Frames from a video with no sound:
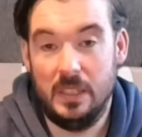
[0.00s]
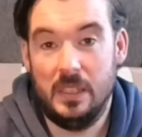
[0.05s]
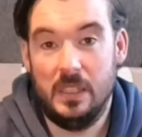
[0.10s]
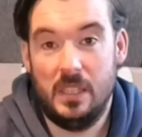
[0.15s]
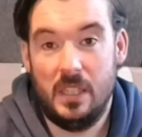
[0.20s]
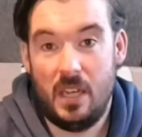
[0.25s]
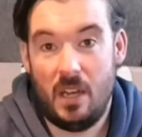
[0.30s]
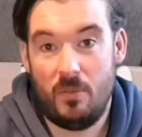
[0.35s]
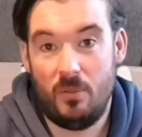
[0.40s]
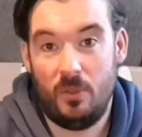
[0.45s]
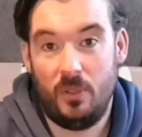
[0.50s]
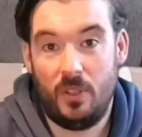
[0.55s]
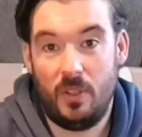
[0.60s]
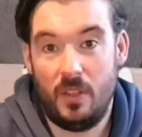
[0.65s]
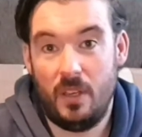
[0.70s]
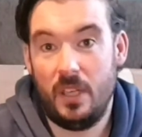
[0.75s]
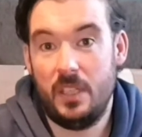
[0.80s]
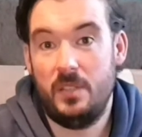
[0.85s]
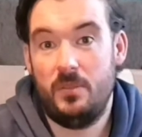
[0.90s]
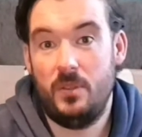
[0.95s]
have a look at the
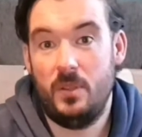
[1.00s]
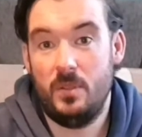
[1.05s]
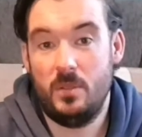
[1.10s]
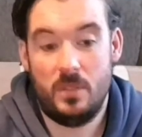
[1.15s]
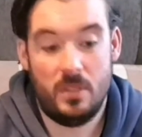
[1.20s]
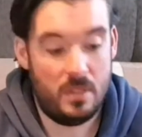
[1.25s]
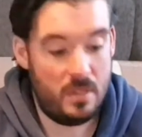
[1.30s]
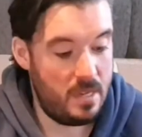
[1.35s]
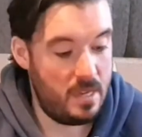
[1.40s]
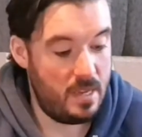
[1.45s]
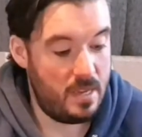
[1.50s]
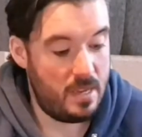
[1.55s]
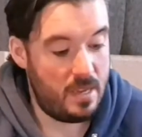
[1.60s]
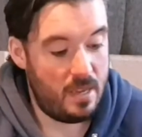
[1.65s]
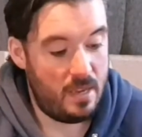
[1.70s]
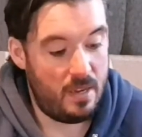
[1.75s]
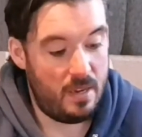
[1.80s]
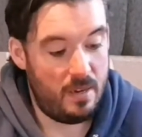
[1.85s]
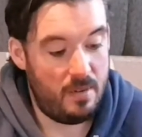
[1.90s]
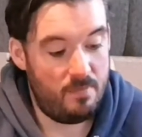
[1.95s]
nice views.
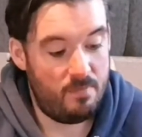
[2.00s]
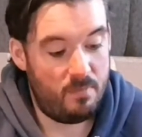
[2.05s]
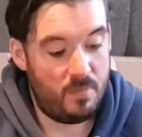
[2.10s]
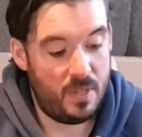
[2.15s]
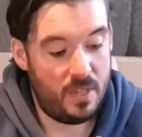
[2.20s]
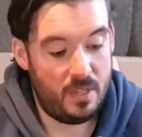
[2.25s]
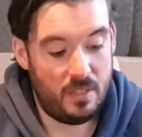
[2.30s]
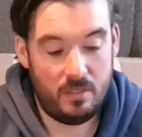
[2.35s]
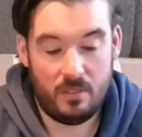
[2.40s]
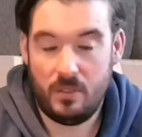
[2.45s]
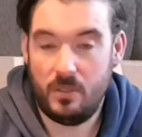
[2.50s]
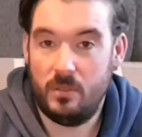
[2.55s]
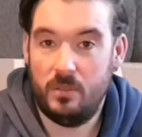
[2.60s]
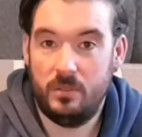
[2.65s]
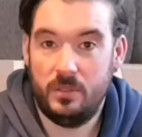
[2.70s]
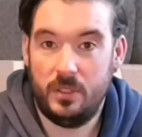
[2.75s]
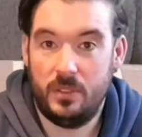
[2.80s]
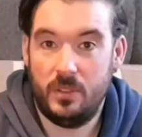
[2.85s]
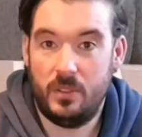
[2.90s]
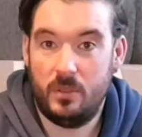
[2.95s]
But then
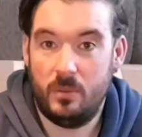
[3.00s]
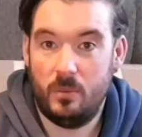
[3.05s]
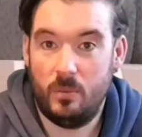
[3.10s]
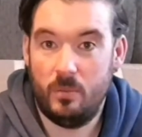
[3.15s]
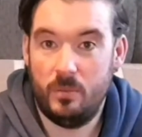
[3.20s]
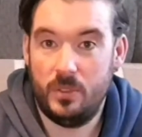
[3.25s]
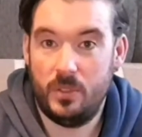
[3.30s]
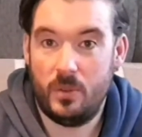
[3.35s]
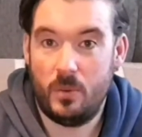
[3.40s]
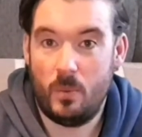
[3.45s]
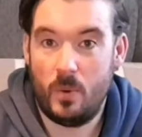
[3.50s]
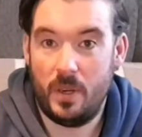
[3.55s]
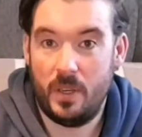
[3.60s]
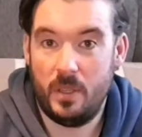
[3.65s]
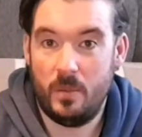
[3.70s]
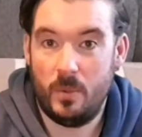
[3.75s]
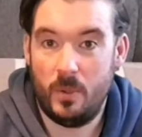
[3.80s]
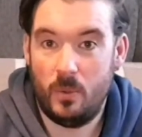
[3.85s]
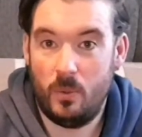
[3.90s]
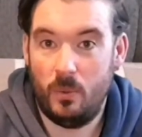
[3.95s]
you're not worried
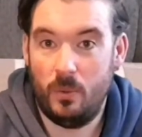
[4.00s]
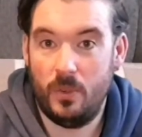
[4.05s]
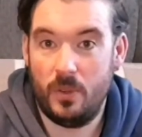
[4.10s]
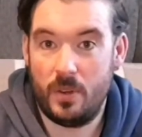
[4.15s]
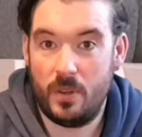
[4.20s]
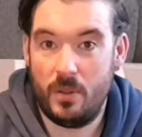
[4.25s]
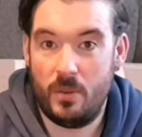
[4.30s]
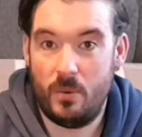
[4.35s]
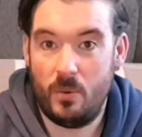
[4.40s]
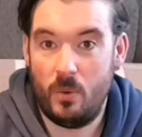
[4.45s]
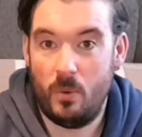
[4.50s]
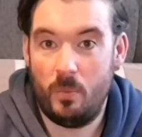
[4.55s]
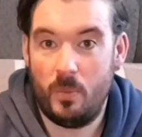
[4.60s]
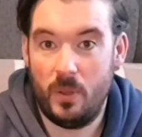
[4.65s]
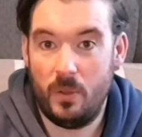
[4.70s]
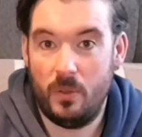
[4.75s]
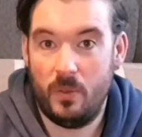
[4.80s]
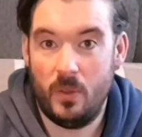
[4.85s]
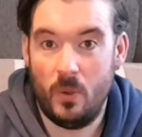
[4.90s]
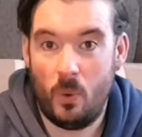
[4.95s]
about holding onto the rope
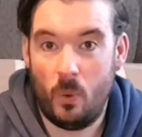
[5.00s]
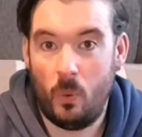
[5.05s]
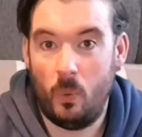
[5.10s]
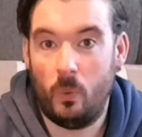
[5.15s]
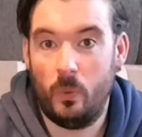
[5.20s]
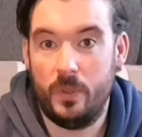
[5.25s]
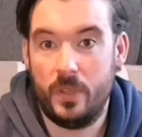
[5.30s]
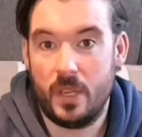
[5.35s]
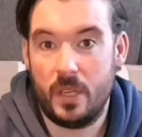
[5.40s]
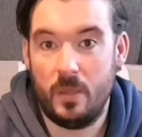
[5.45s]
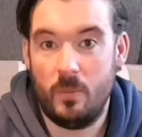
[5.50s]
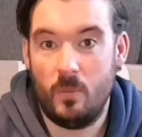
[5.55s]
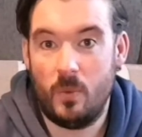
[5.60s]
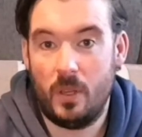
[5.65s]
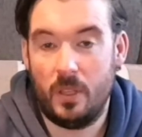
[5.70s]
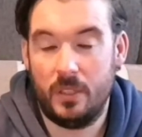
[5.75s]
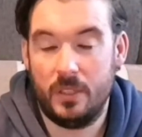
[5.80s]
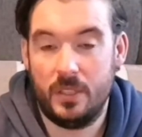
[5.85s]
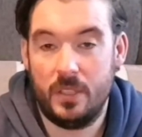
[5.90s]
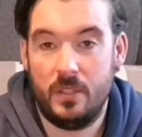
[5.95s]
the whole time while
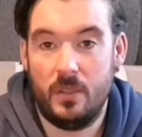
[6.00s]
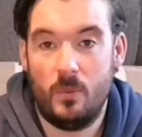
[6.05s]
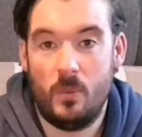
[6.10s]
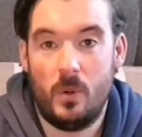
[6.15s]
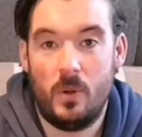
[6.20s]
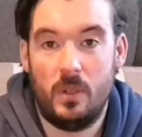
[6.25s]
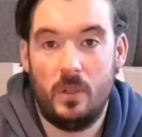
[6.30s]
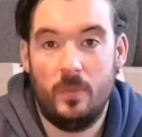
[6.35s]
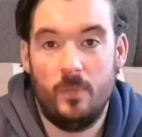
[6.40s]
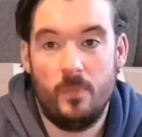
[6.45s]
it's in the water.